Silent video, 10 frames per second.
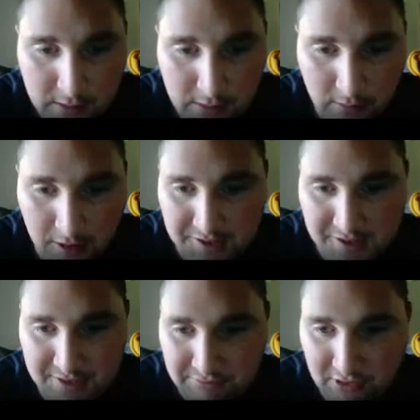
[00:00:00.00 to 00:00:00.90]

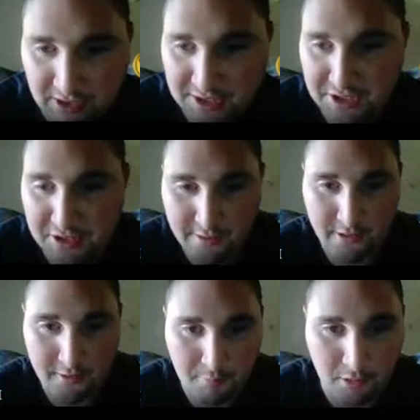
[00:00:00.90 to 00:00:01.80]
Let's find
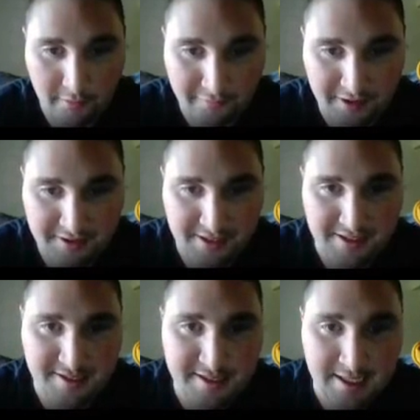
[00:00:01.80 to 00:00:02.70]
another perfect
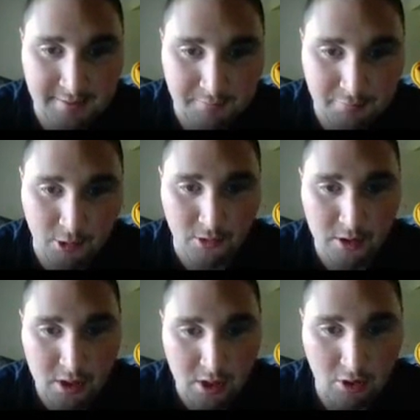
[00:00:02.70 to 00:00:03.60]
example.
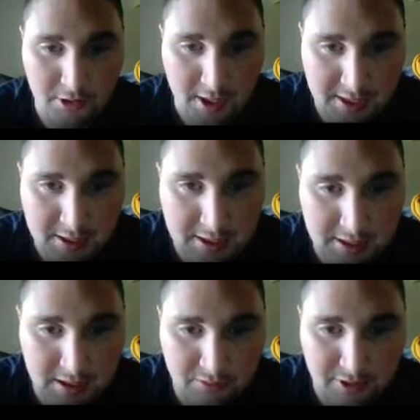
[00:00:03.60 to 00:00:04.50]
Okay,
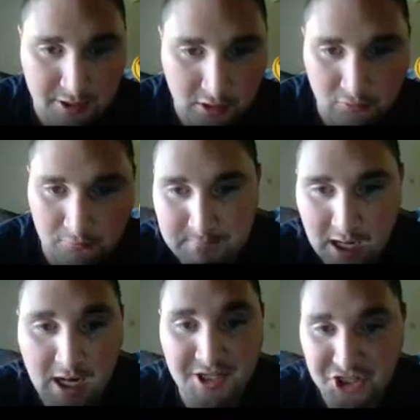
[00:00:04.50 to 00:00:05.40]
here we go.
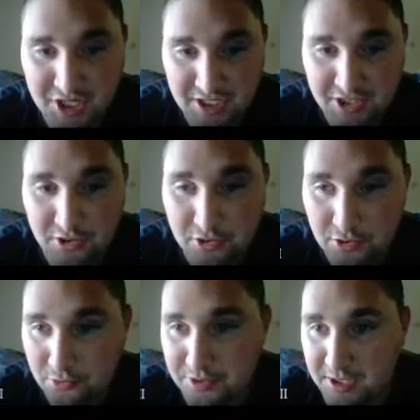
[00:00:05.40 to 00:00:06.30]
Hygiene
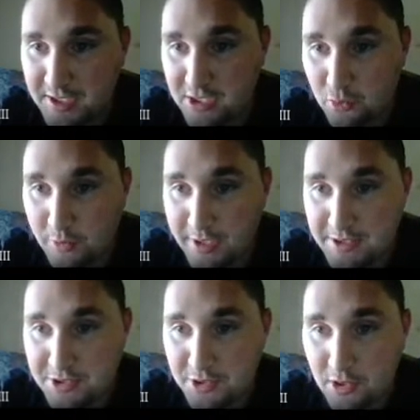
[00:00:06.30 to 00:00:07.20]
Kahoot. Here we
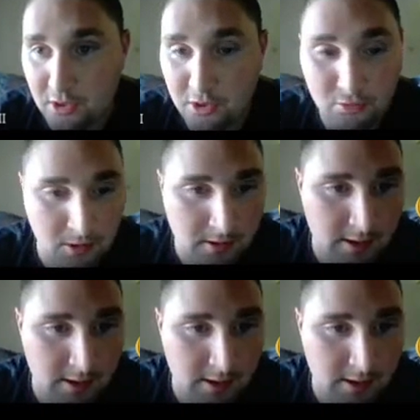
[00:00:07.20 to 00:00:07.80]
go.